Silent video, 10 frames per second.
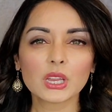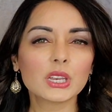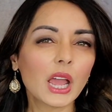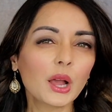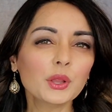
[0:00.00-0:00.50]

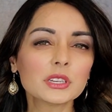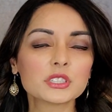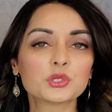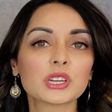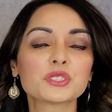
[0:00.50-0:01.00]
Now let's
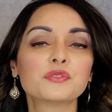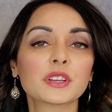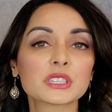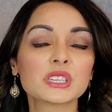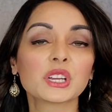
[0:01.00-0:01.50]
address
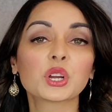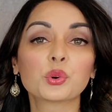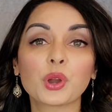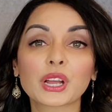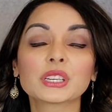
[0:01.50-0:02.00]
fixing
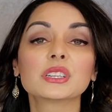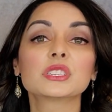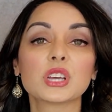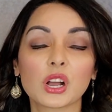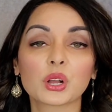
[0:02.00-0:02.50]
correct
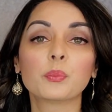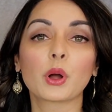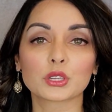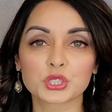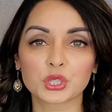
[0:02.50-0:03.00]
tongue
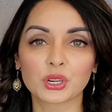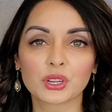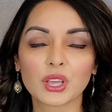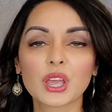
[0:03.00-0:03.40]
posture.